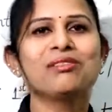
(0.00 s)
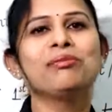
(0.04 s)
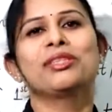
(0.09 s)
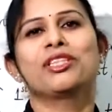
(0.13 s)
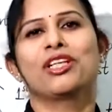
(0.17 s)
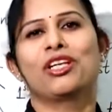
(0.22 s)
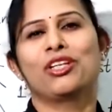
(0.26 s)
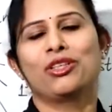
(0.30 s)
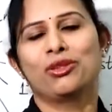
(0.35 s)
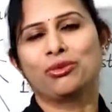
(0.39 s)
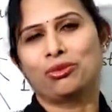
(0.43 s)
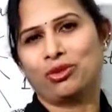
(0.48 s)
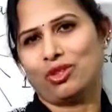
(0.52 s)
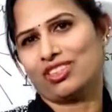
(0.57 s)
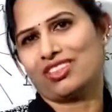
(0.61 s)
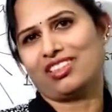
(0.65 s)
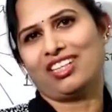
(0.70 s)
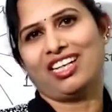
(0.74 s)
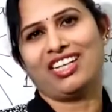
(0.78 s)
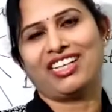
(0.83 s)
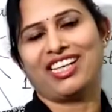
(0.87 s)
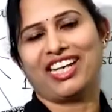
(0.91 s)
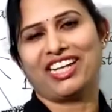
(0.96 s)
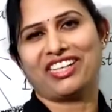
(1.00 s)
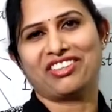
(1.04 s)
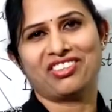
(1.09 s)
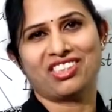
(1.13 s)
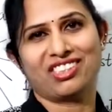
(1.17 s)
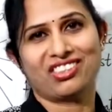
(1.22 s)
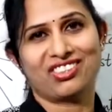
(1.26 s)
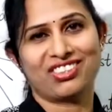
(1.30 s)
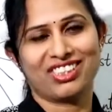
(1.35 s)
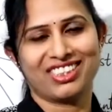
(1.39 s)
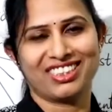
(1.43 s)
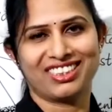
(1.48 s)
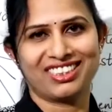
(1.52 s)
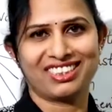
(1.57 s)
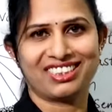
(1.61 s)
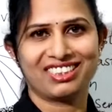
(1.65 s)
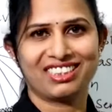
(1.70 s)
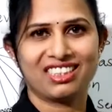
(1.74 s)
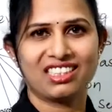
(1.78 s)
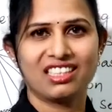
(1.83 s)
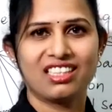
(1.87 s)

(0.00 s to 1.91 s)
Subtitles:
me tell you what a diary entry is.